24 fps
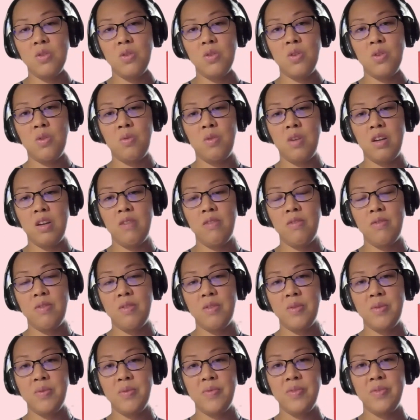to your wife
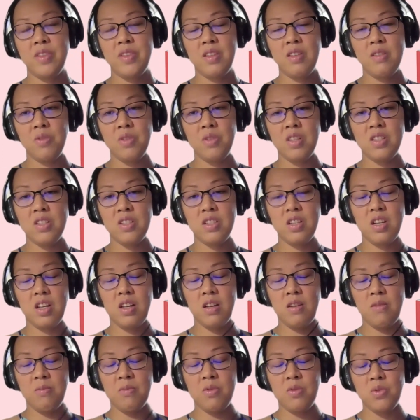for this
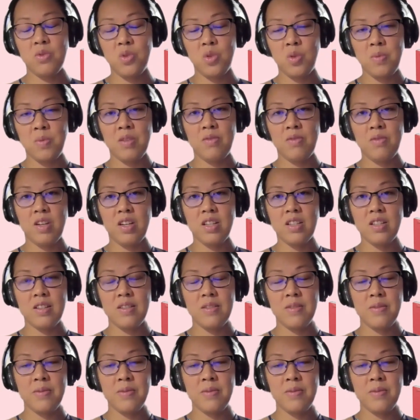Zoom invite.